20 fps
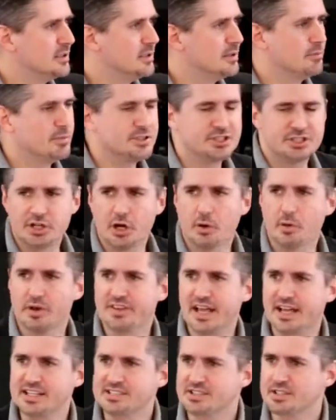But you know what?
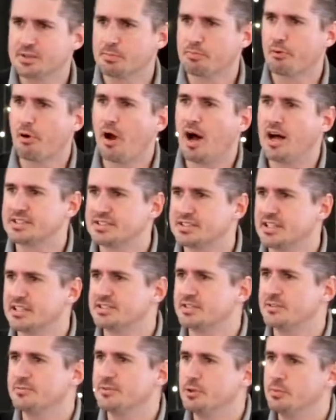That's the
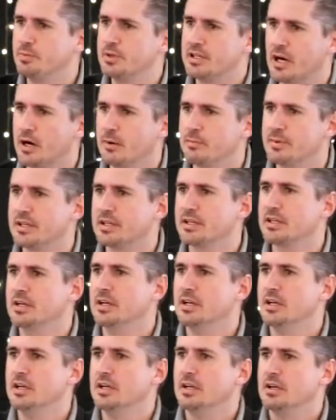process of you becoming,
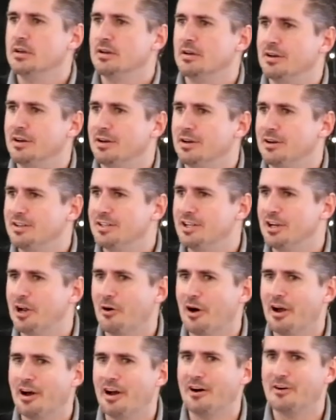you
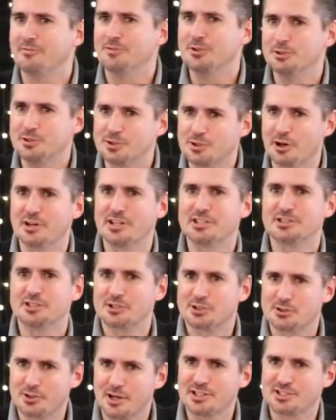know, of you starting to
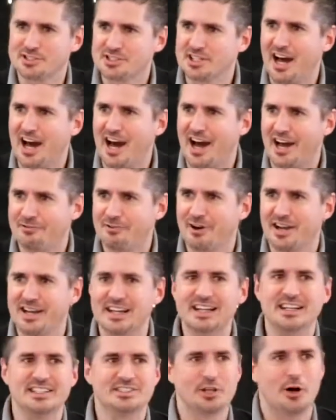trust God, right?
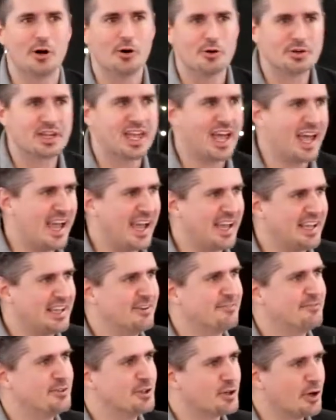And it's okay
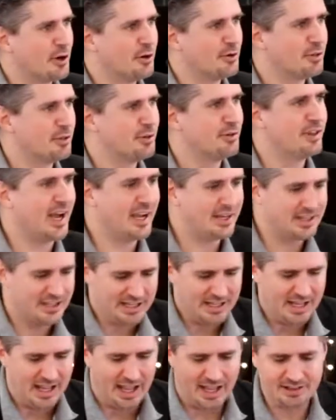if you go through that.
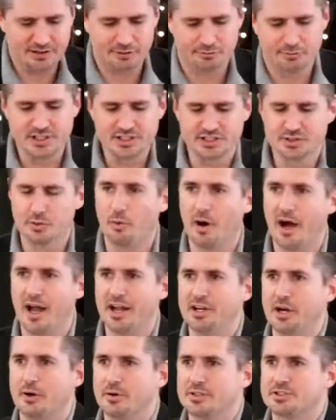And the reason why I
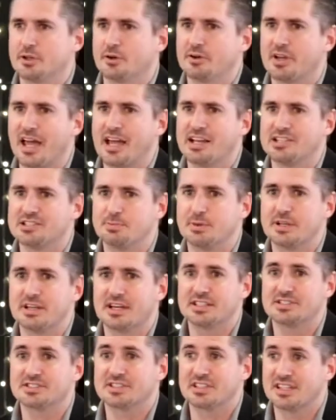know it's okay is
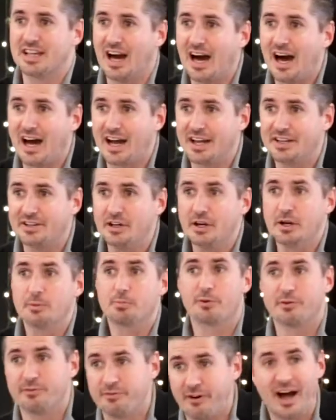because God
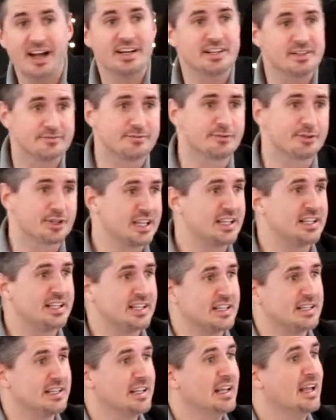provided for Gideon,